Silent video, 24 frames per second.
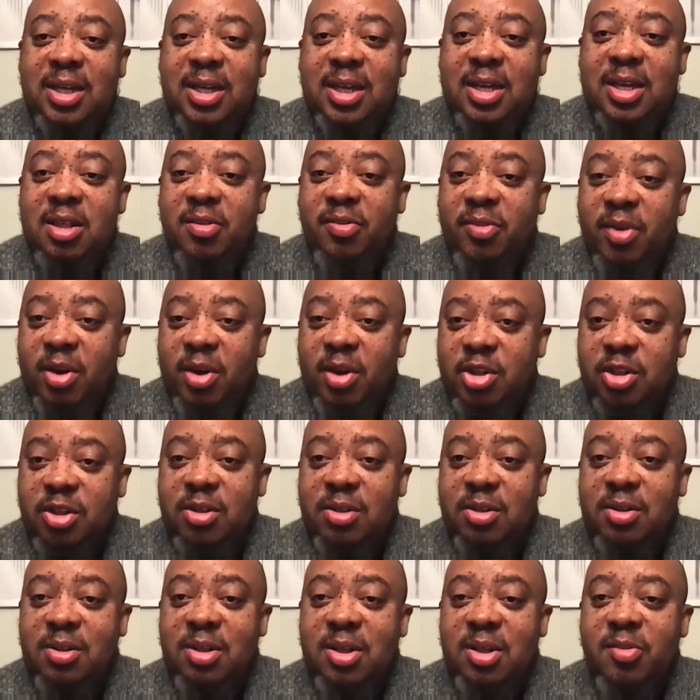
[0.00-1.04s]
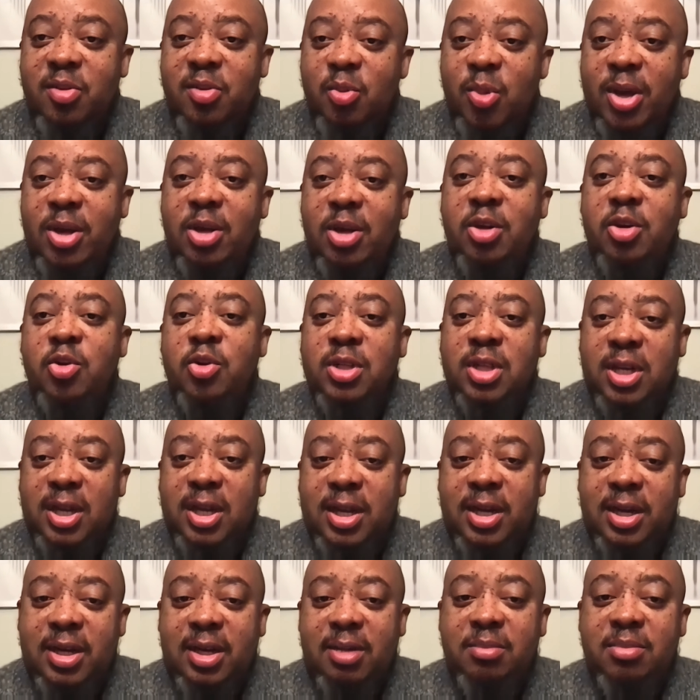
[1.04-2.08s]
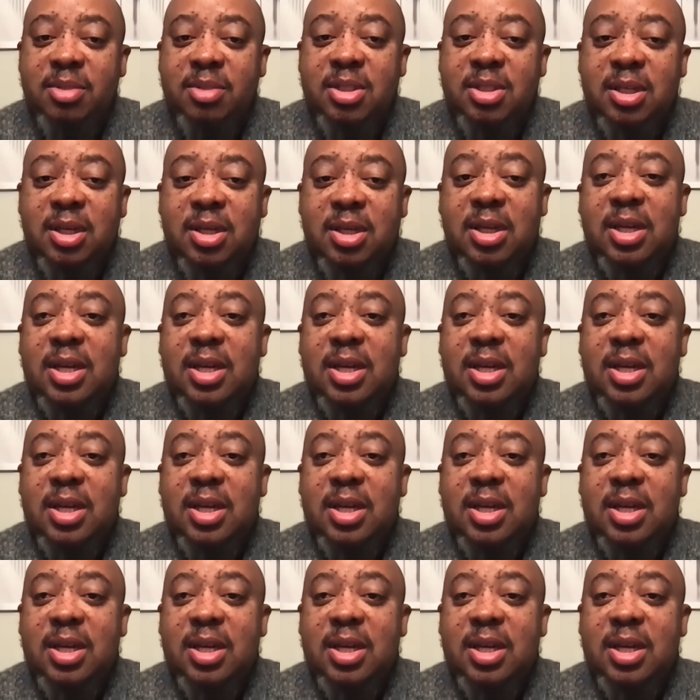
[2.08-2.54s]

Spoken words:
in the function, even when you're using LLMs.